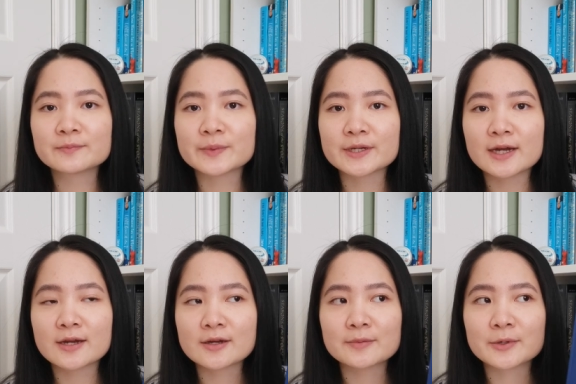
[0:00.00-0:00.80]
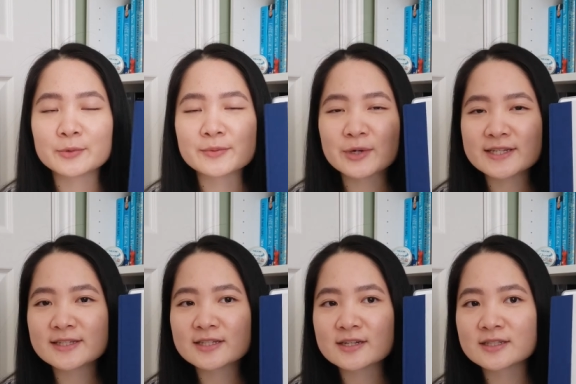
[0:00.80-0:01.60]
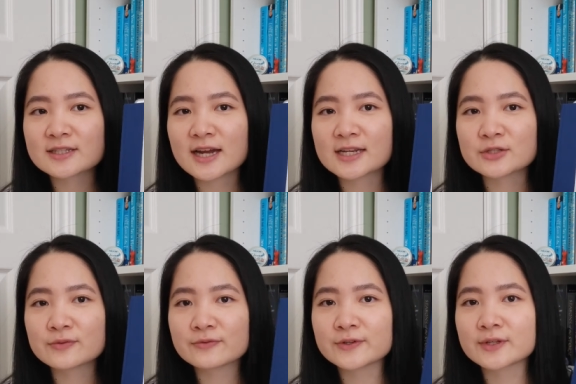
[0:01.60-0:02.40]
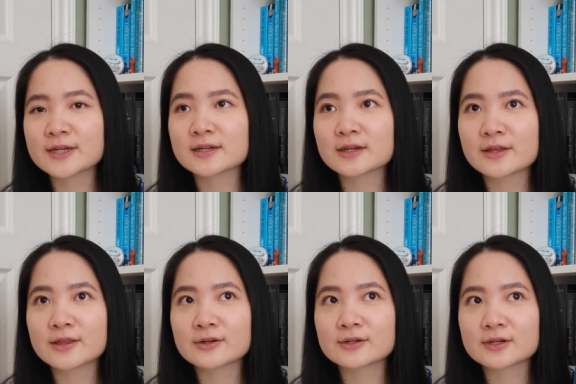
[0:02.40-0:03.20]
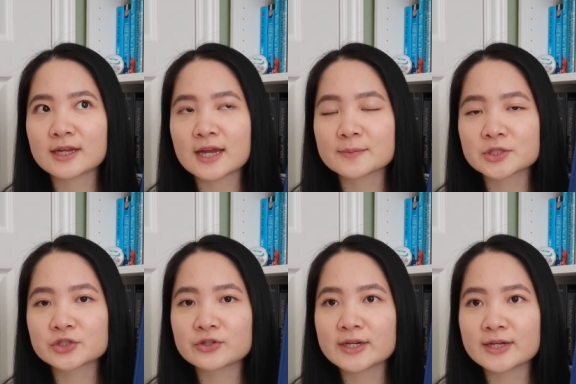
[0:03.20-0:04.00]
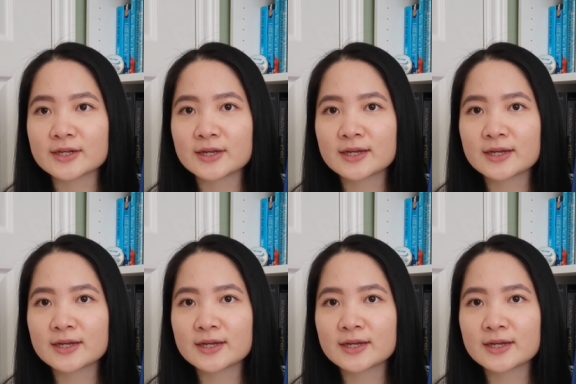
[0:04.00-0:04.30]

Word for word: But um, with Bryce and Hunt, I do feel like their chemistry